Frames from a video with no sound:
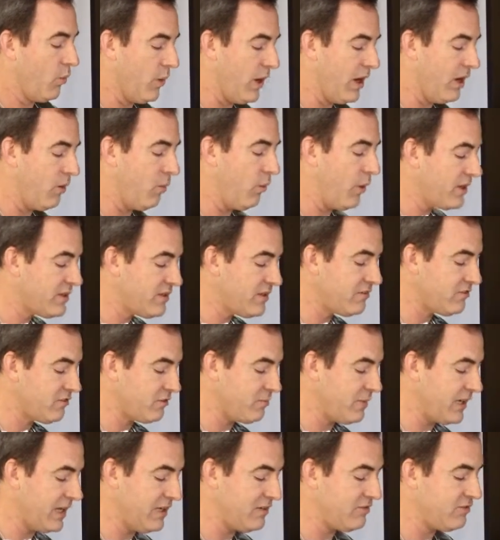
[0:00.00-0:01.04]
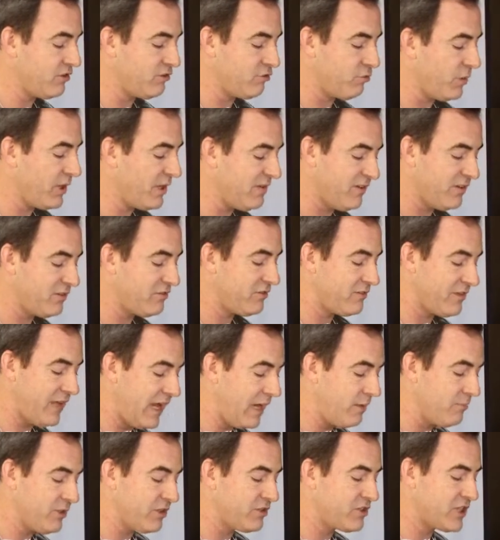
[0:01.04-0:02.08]
well, what this means is we've
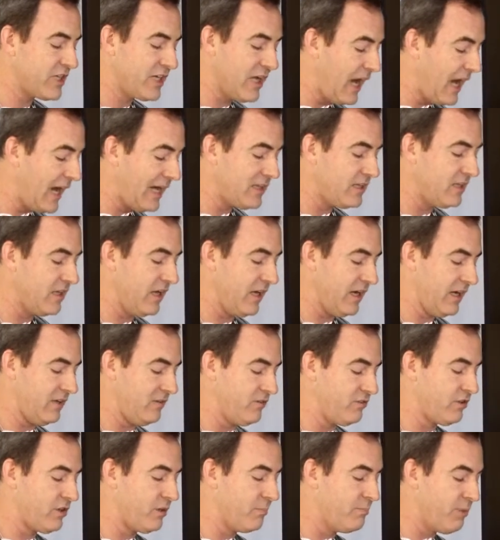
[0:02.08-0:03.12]
established guidelines